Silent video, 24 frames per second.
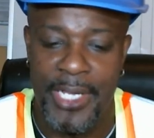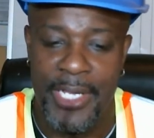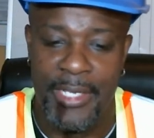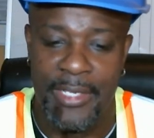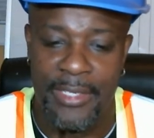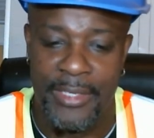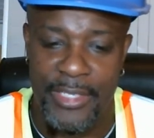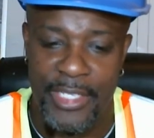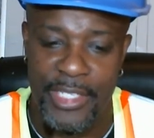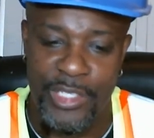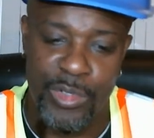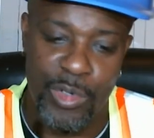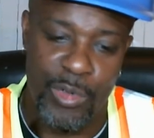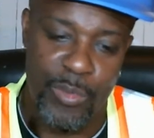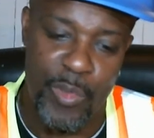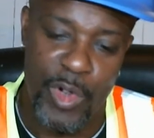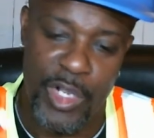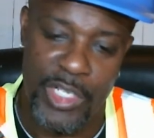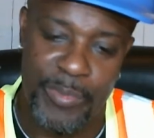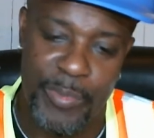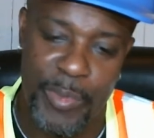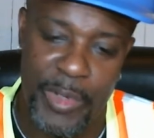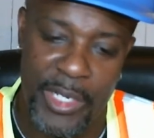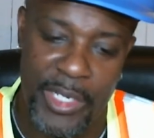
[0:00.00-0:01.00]
This one
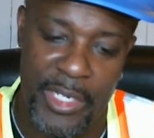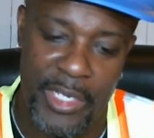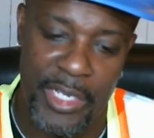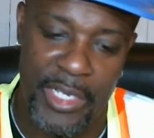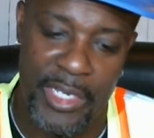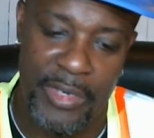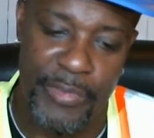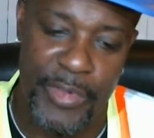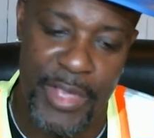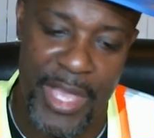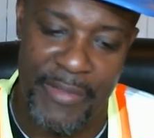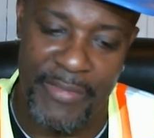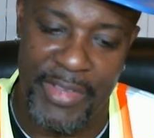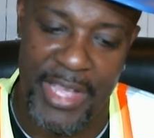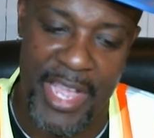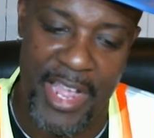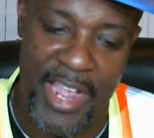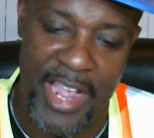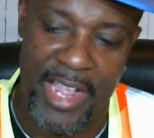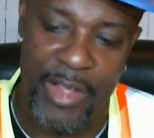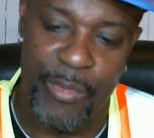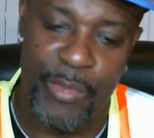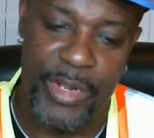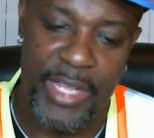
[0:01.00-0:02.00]
works pretty good if you have an
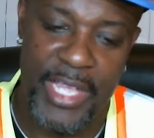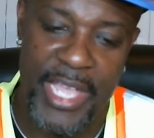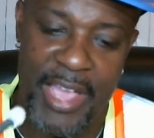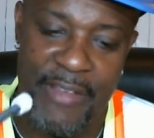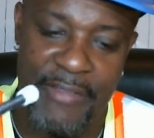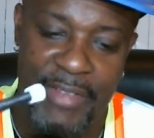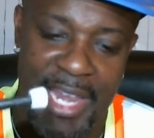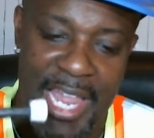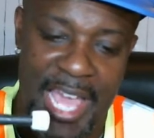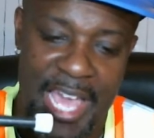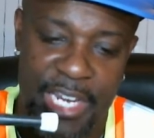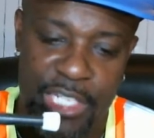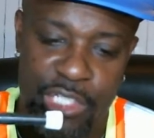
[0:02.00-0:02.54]
area where you have a lot of